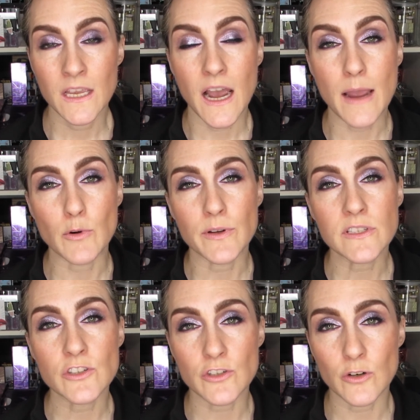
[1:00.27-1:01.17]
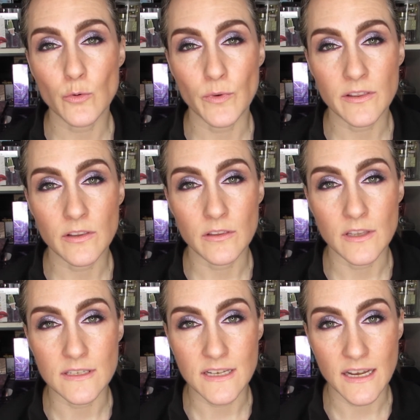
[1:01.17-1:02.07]
I'm going to start with
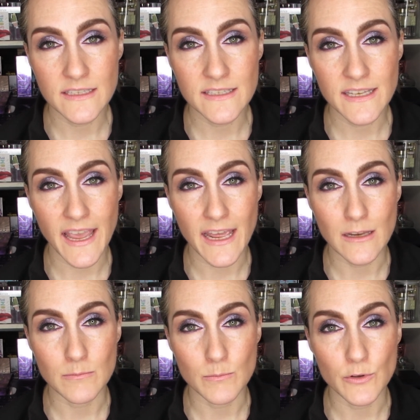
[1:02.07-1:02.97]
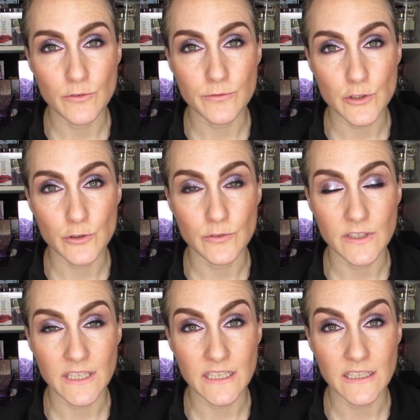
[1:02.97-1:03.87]
the duds and move to
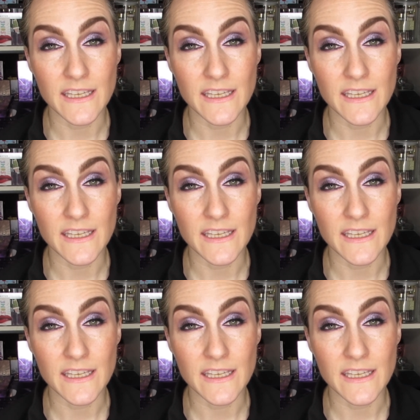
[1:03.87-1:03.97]
the